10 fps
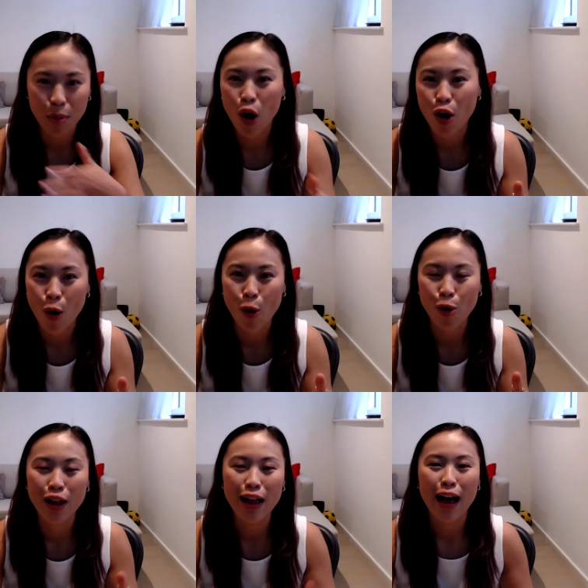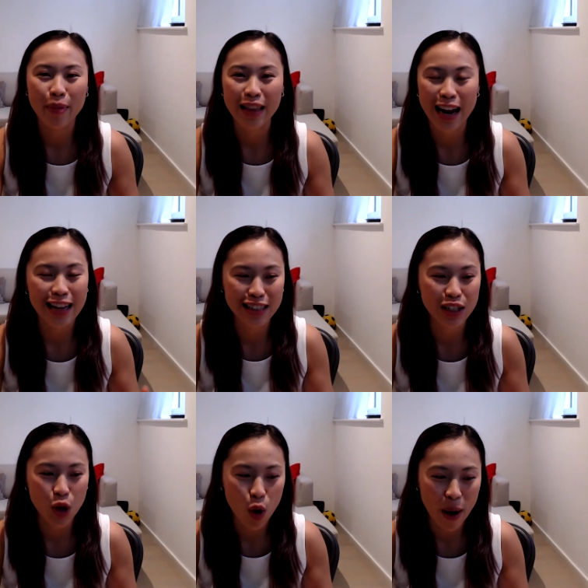pothole that I
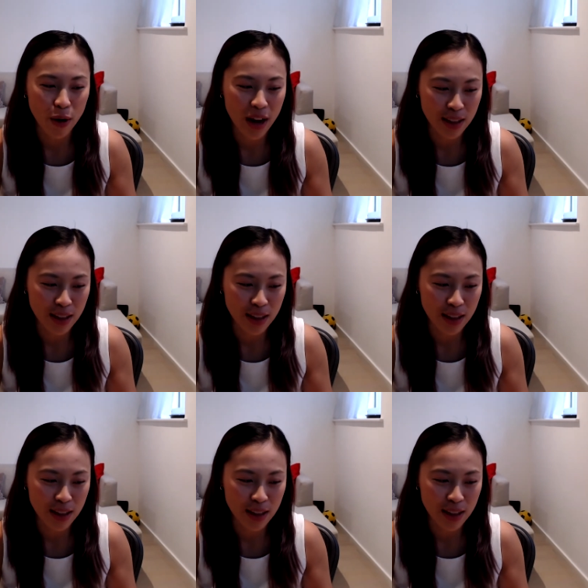didn't know about.